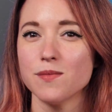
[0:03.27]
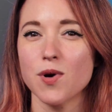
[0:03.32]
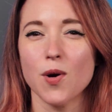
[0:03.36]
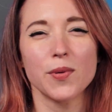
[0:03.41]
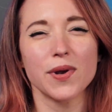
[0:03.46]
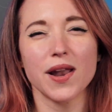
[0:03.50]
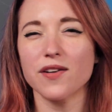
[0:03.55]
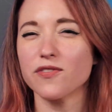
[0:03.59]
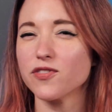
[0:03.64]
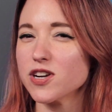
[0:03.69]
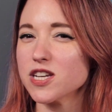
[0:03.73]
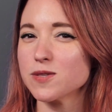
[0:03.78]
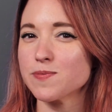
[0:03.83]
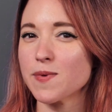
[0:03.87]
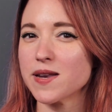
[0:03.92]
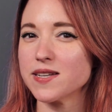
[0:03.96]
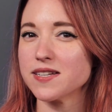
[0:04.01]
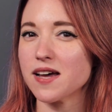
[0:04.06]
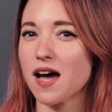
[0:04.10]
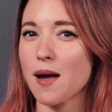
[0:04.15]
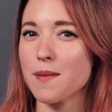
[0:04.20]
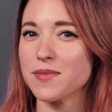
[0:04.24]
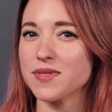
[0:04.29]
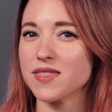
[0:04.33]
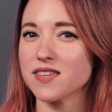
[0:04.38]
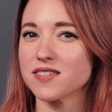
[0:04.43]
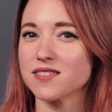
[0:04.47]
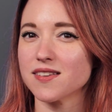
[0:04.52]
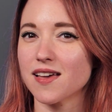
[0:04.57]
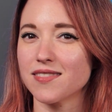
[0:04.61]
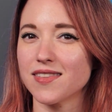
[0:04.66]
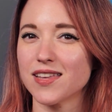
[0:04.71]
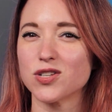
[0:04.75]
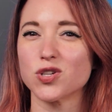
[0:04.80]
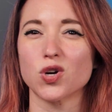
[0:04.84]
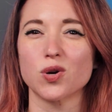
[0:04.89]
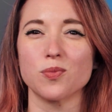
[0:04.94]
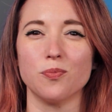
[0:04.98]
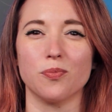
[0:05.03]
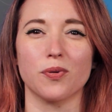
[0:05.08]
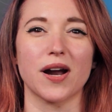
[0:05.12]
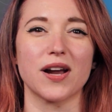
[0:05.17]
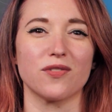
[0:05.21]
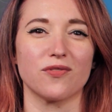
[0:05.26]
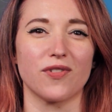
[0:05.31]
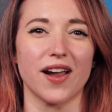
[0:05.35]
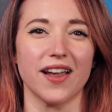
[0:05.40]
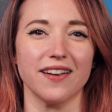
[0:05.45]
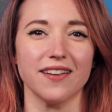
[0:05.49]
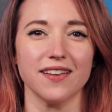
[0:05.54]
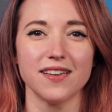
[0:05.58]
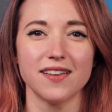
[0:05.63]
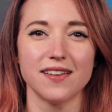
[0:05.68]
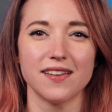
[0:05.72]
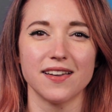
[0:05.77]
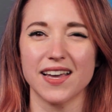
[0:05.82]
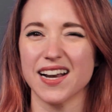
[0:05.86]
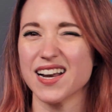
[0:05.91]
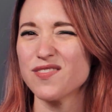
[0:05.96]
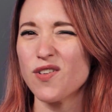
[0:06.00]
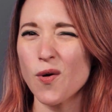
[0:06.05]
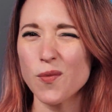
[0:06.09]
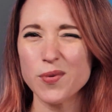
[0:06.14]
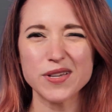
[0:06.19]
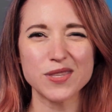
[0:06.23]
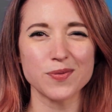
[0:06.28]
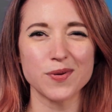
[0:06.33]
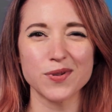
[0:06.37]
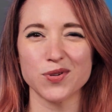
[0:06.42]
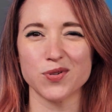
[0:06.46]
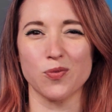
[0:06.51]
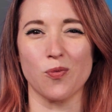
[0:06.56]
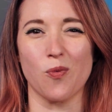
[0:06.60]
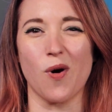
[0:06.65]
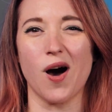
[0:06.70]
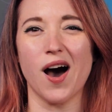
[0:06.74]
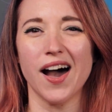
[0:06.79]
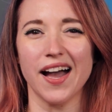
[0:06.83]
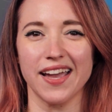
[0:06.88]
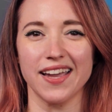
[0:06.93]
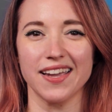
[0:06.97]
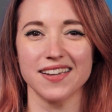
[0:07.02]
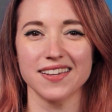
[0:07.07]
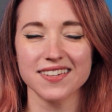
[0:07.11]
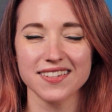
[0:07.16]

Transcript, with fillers: but whenever I spend time in the sun, they turn bright red, and I've always wondered why.